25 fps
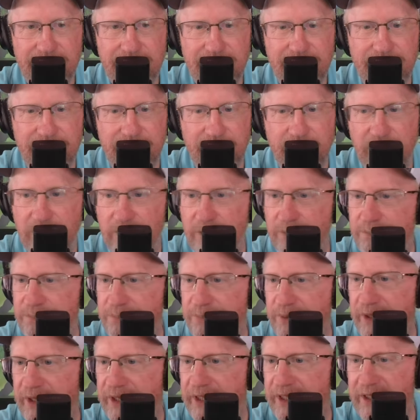So
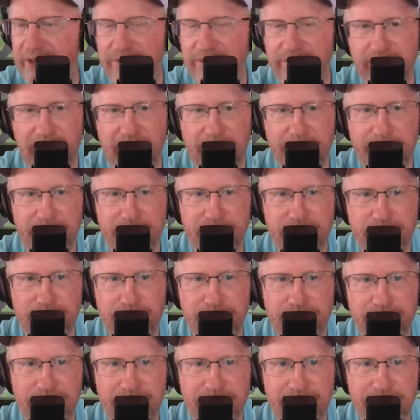plenty of
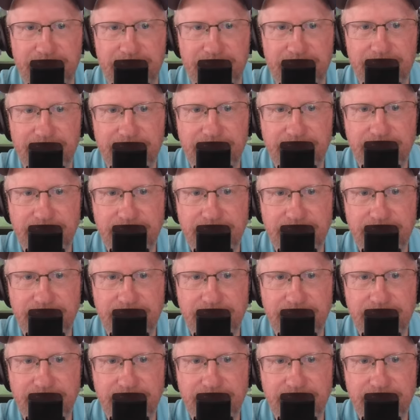opportunity here.